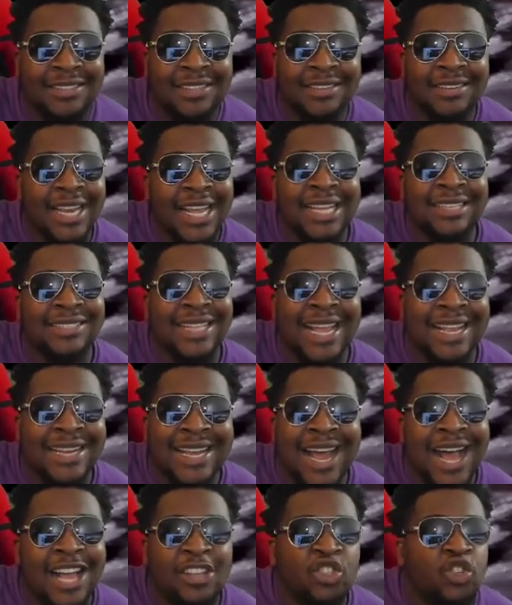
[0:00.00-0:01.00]
The niggas like
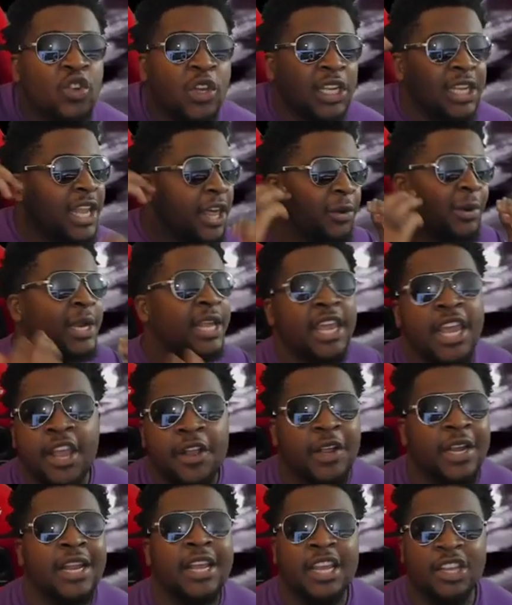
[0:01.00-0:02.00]
Nas. You can literally
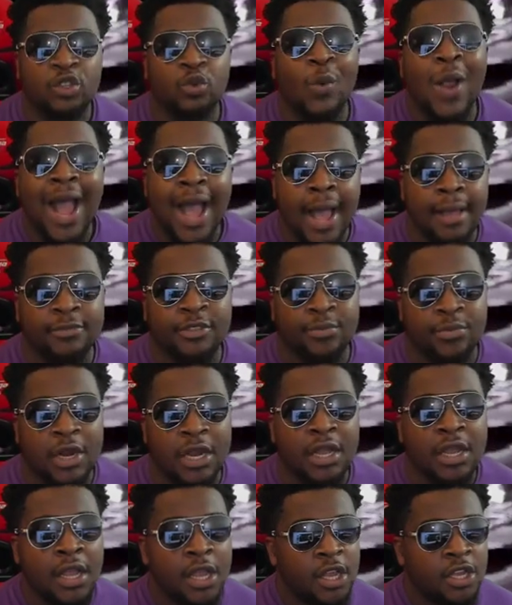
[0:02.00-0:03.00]
hear it in his rhymes,
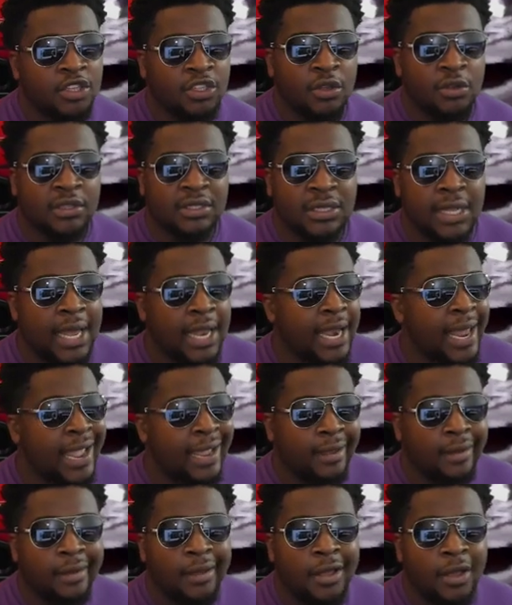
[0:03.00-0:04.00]
bro. So it's not
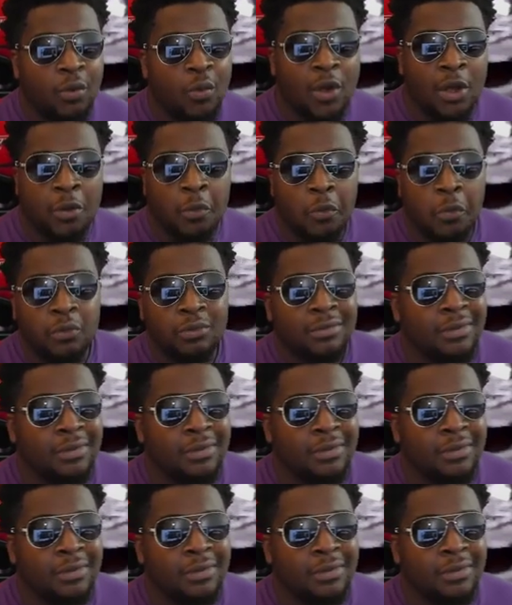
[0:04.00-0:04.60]
like, what?